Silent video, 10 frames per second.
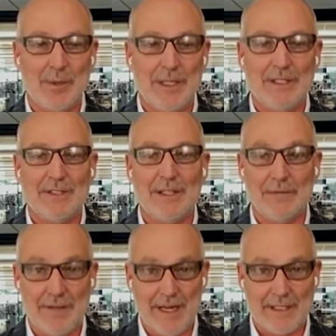companies
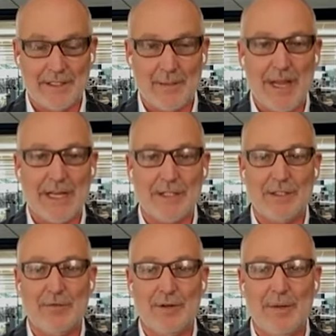like FedEx and the
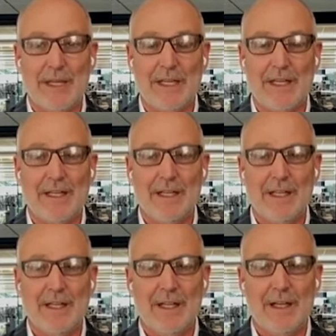package delivery making
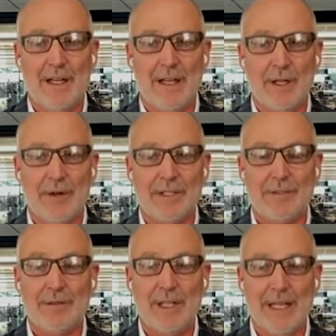uh,
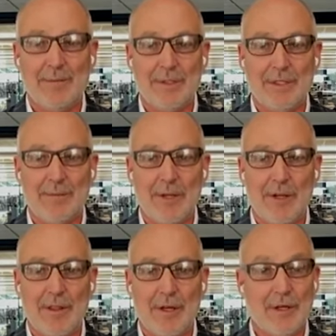aggressive claims as
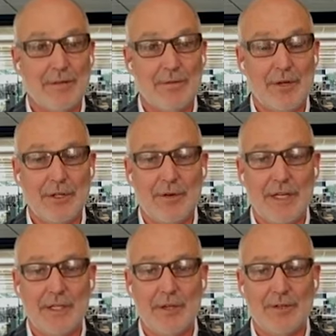well, their conversion
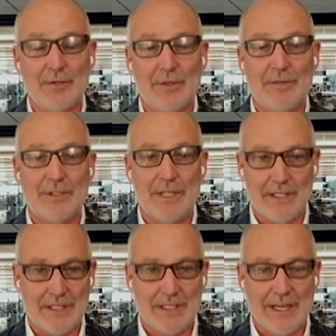ratios. We have
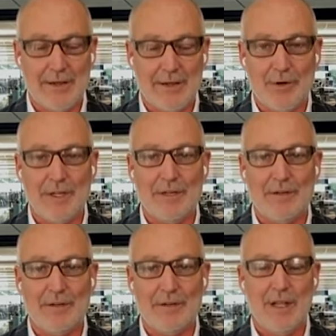states like California
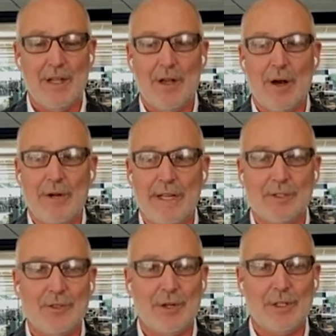who already
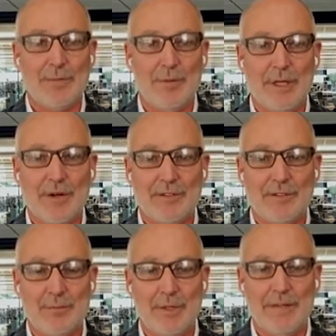historically been
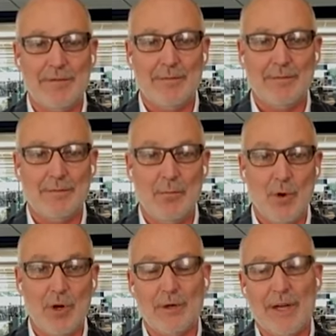aggressive, but even
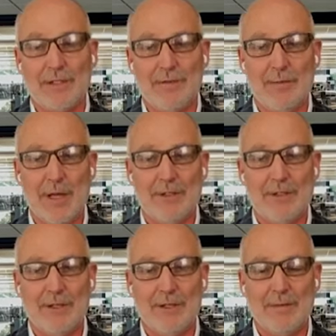more aggressive
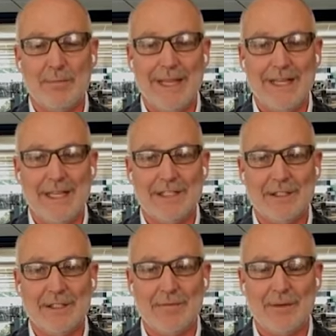about their
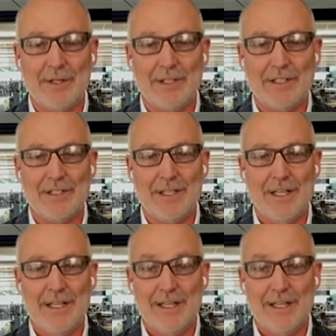mandates and conversions.